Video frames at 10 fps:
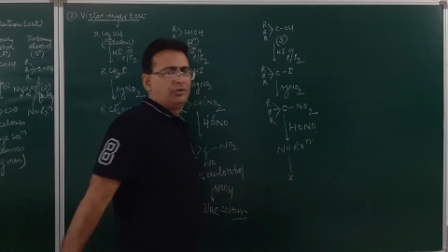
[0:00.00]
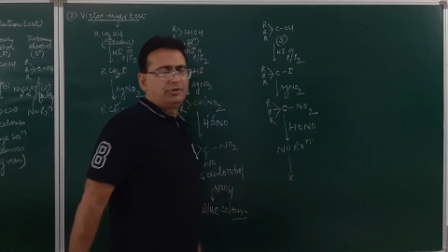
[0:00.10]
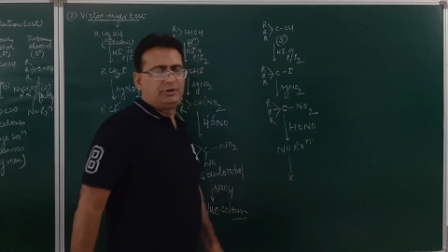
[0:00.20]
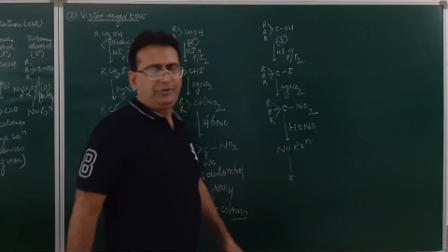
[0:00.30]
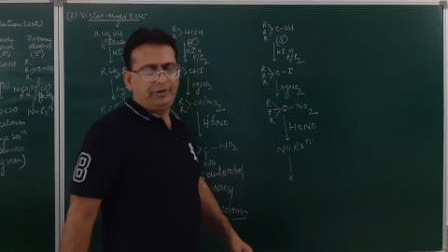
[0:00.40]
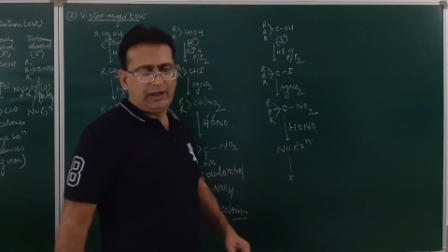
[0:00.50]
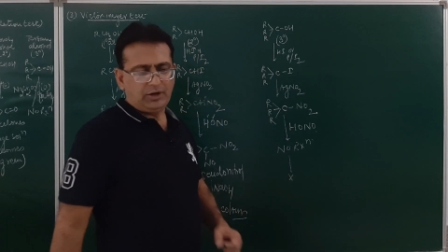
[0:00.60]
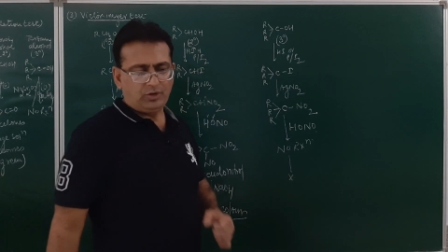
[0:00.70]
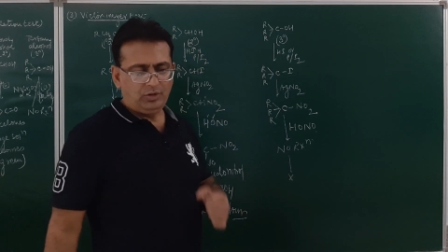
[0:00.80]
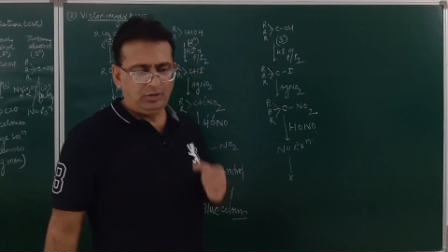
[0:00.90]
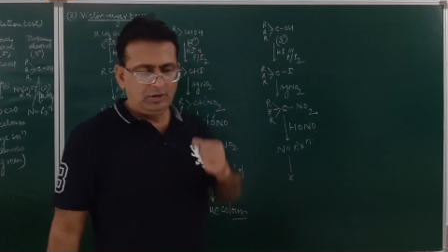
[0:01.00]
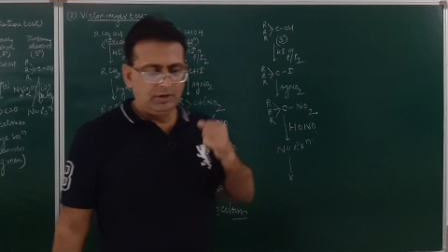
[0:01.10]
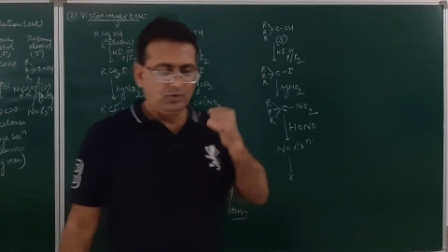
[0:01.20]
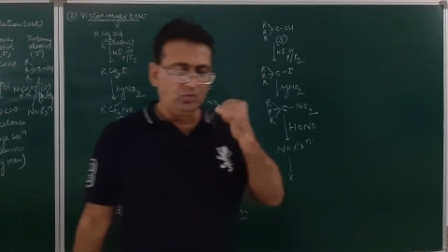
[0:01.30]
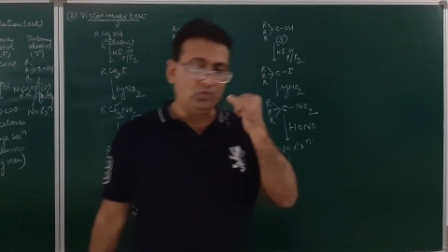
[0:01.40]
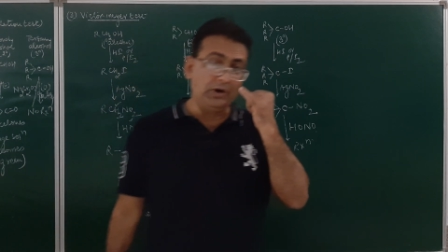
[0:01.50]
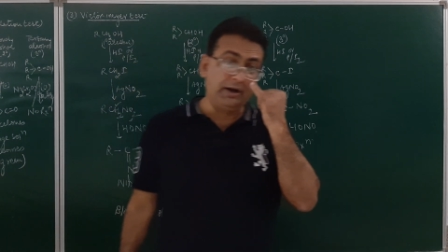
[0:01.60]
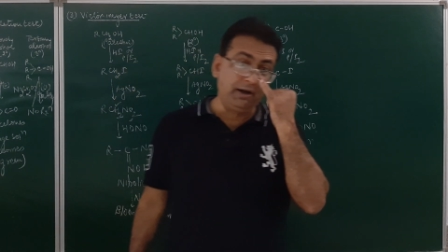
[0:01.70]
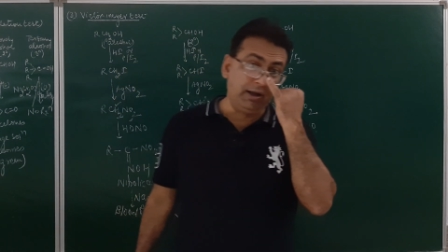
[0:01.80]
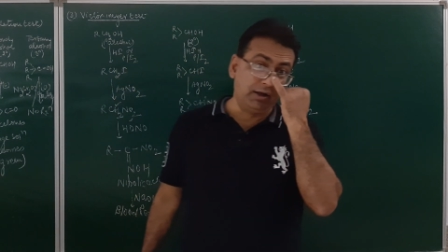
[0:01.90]
so, this is how
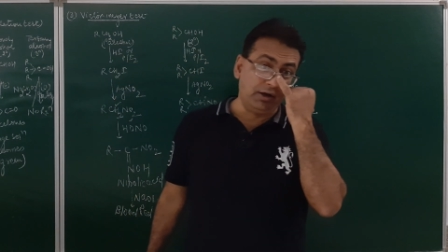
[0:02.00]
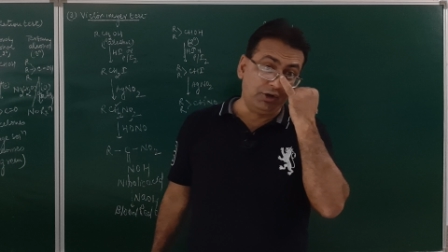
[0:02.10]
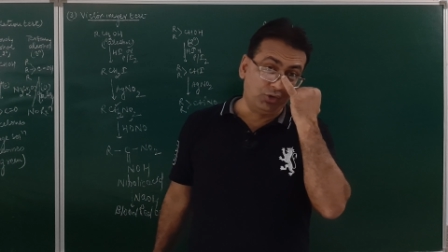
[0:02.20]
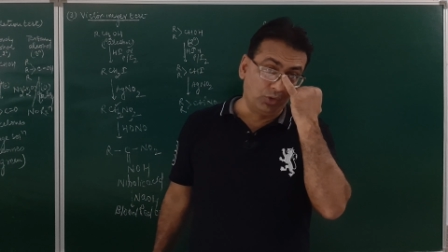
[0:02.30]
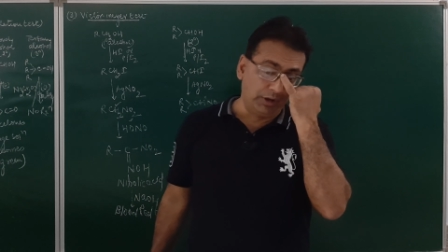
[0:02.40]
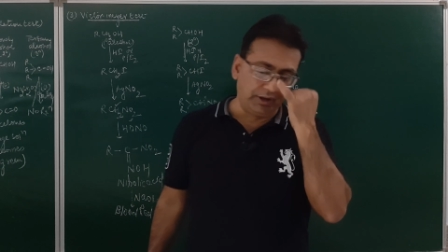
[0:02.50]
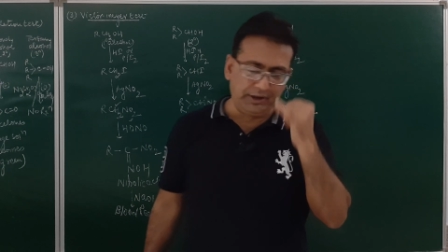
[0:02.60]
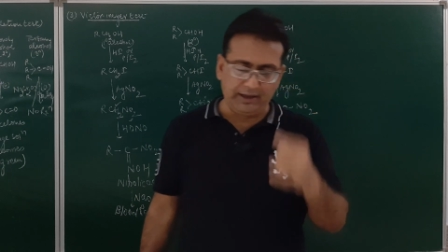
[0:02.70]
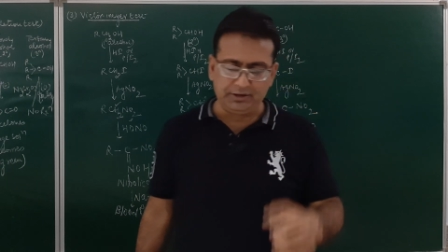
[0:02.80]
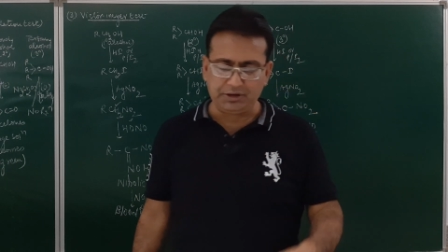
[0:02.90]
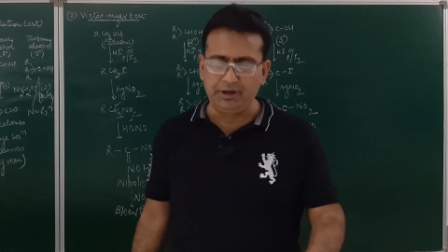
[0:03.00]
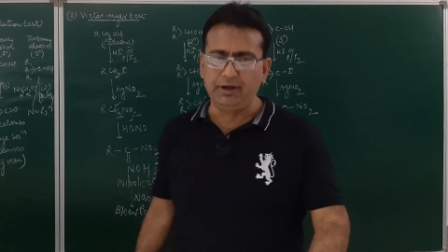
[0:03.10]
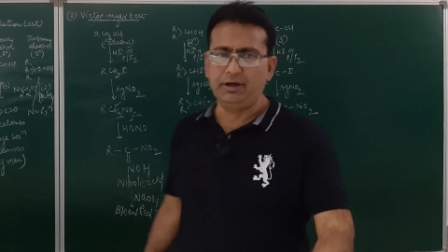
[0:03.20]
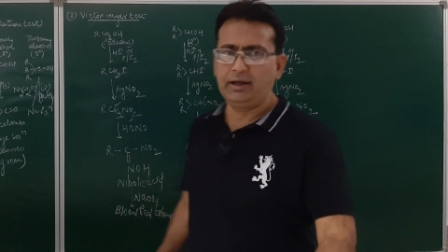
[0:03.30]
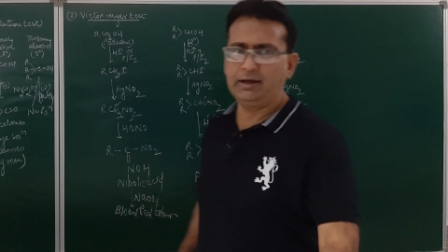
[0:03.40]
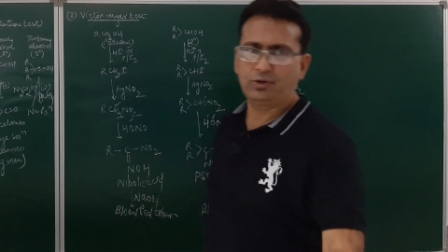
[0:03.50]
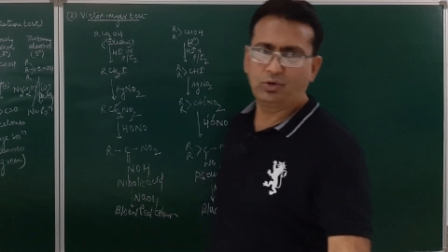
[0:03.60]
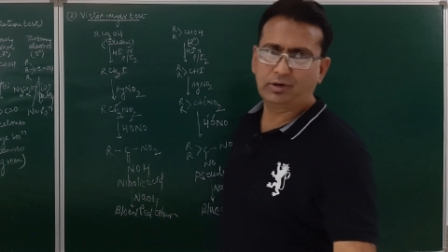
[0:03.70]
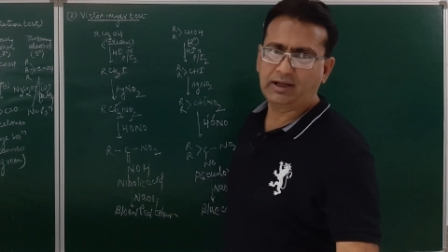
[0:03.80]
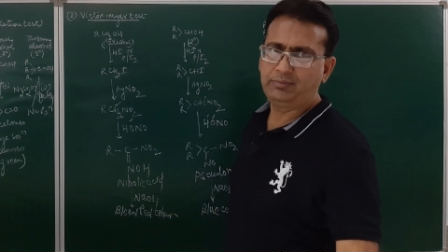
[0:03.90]
1 degree, 2 degree and 3 degree
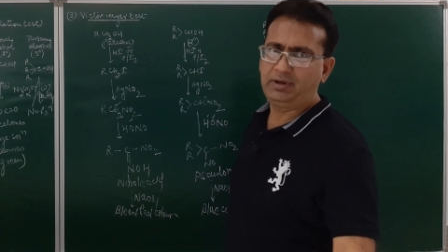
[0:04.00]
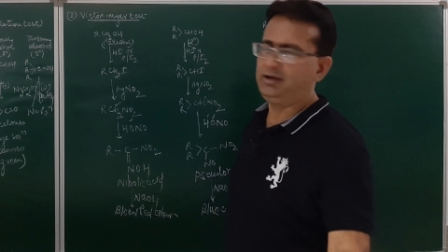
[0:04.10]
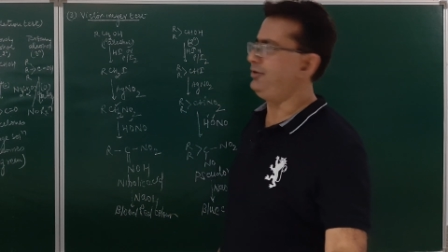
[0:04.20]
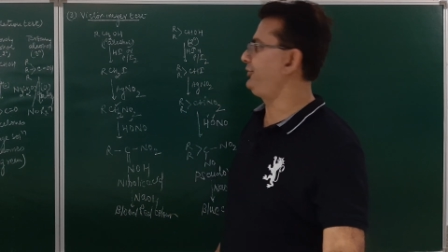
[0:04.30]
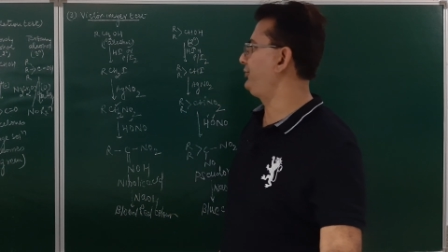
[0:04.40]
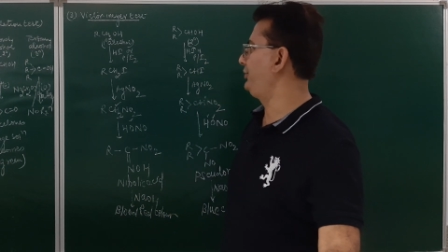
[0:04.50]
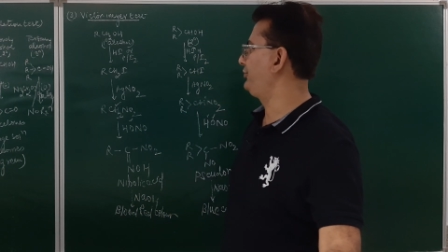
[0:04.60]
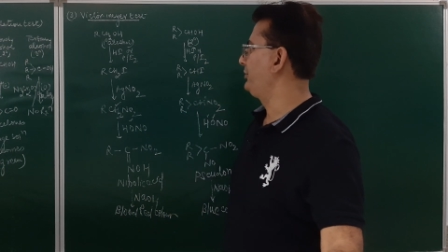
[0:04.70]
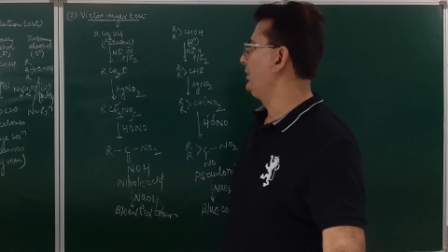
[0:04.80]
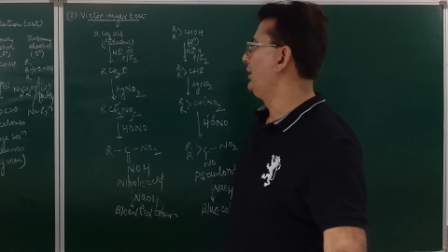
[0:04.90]
alcohol can be distinguished.